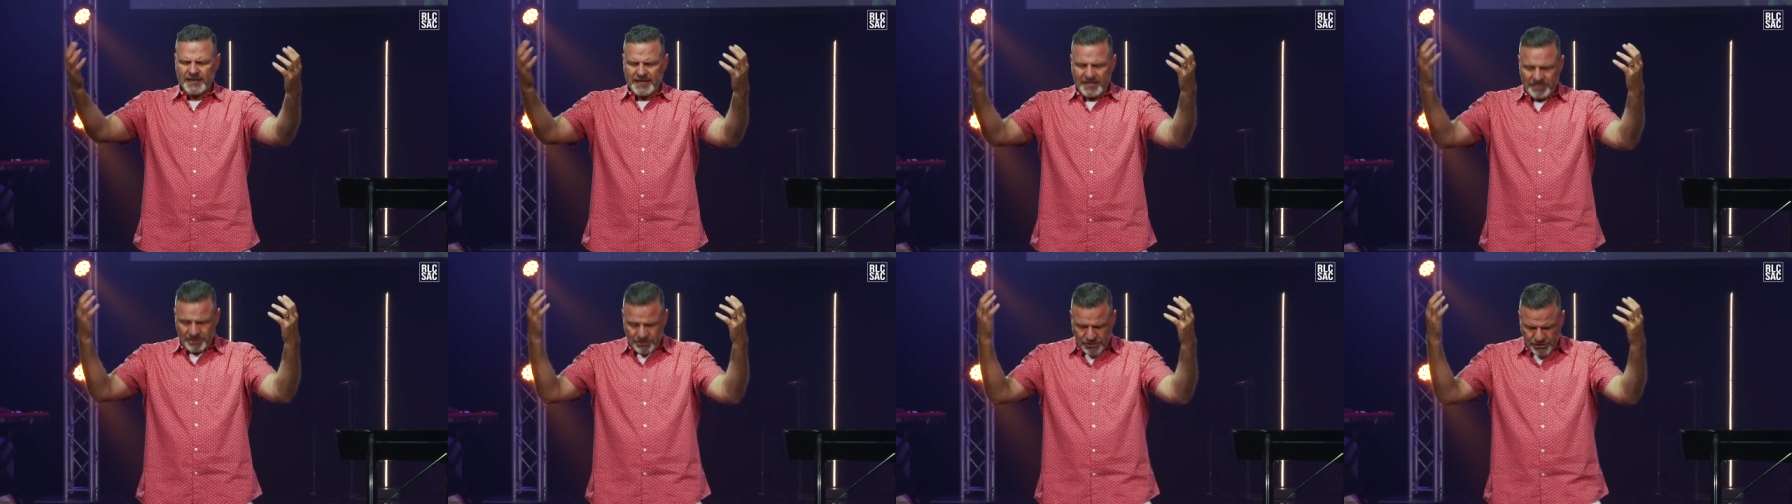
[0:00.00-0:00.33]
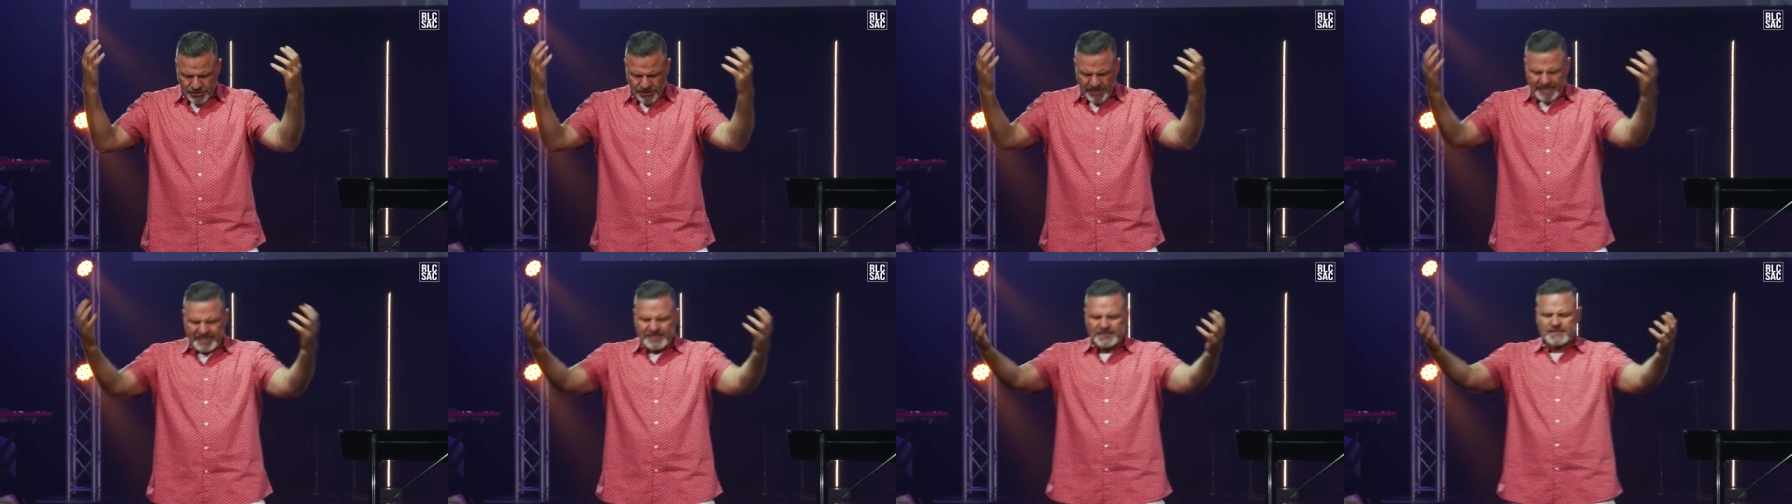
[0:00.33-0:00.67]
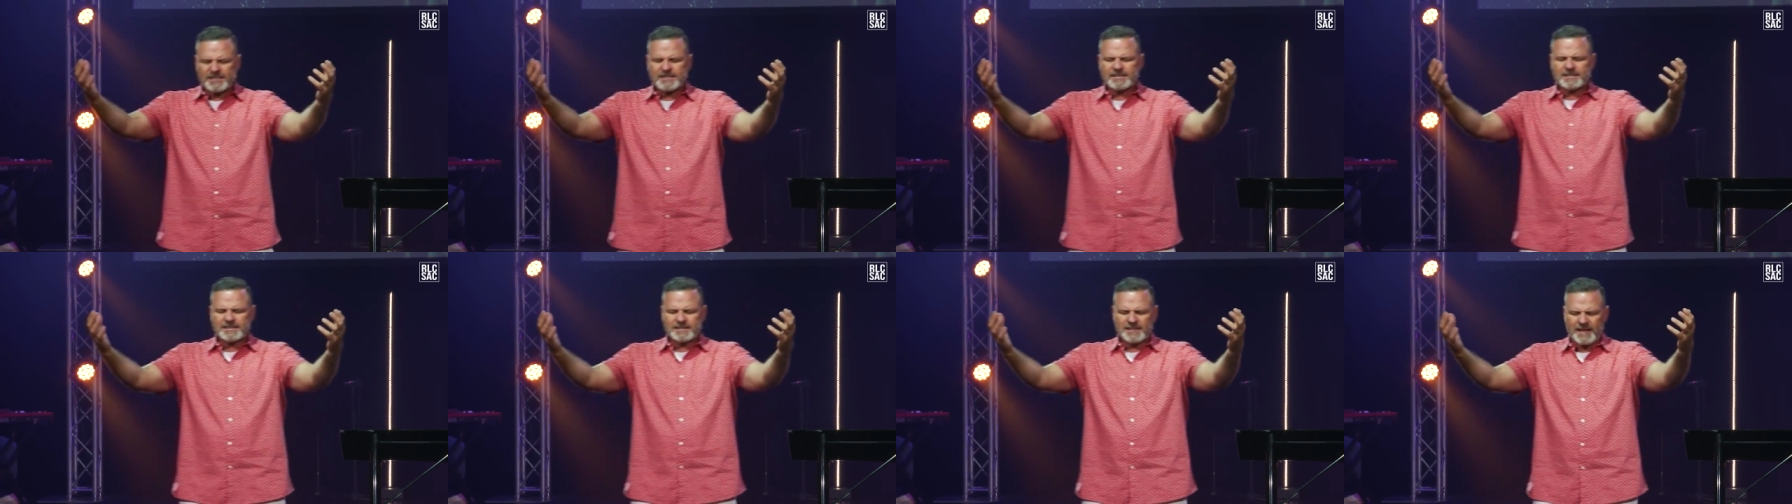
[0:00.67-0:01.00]
In
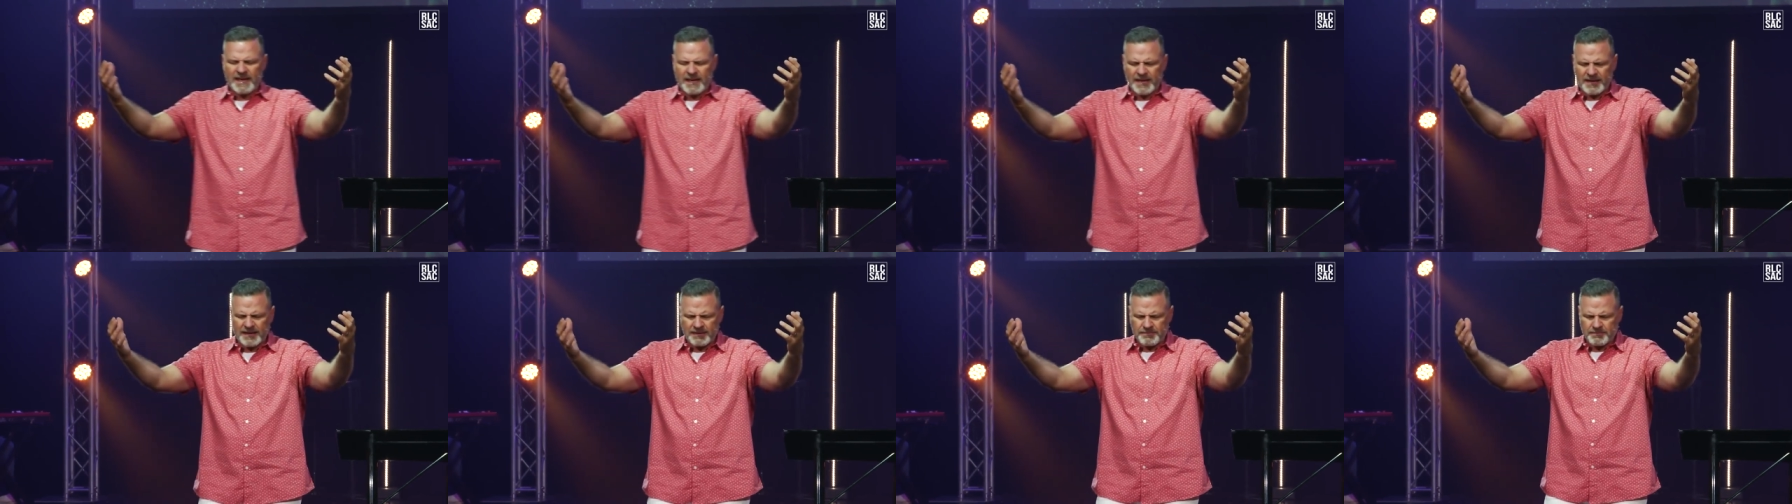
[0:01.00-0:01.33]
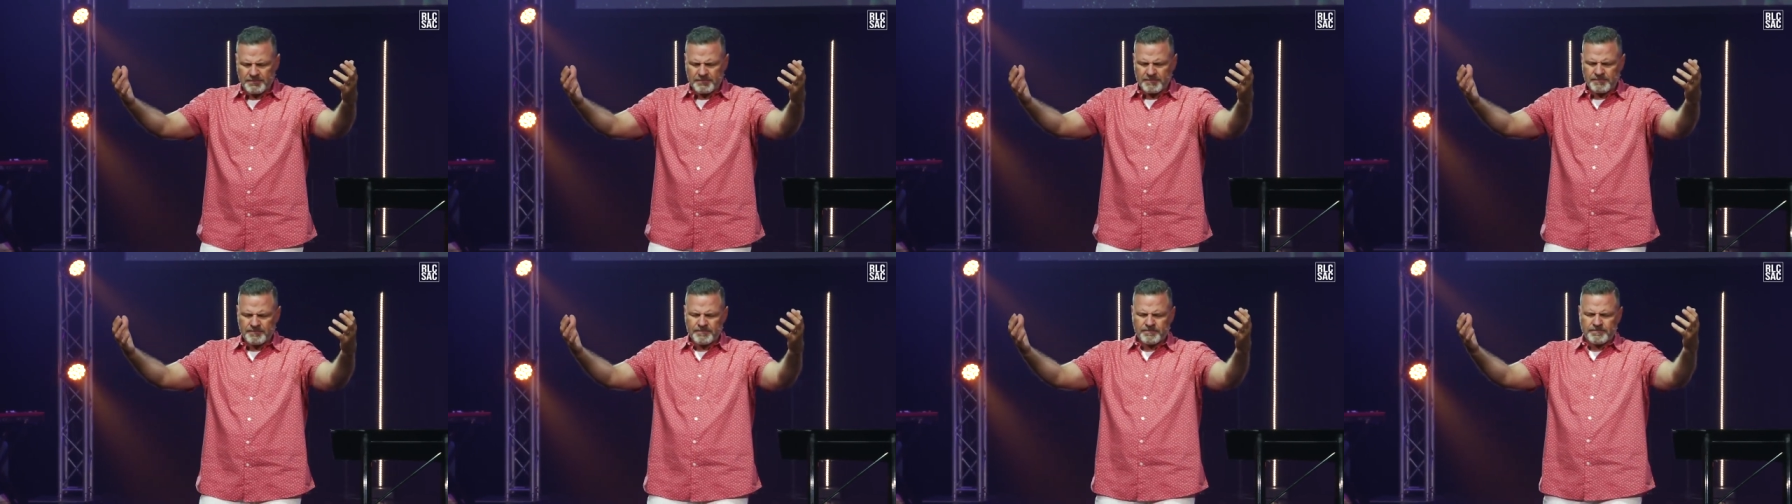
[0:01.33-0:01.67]
Jesus' name.